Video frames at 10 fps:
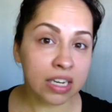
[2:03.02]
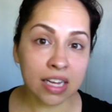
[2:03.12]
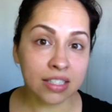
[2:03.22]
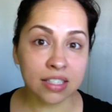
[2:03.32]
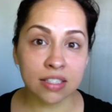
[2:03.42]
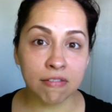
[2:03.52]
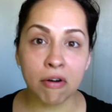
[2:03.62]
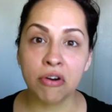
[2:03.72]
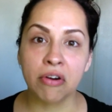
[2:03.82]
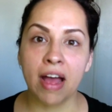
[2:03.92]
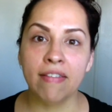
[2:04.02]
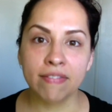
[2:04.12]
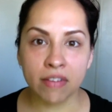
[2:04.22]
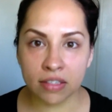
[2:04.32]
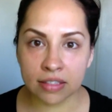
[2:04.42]
does photograph
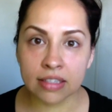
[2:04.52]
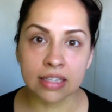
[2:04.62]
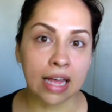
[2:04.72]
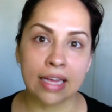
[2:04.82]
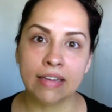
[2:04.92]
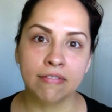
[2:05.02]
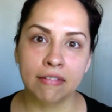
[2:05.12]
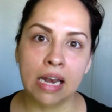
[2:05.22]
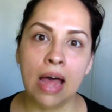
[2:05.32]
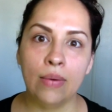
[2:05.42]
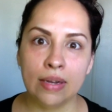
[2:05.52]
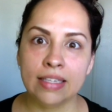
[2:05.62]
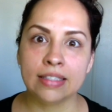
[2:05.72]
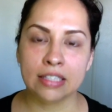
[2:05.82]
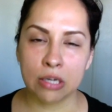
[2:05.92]
like flawless.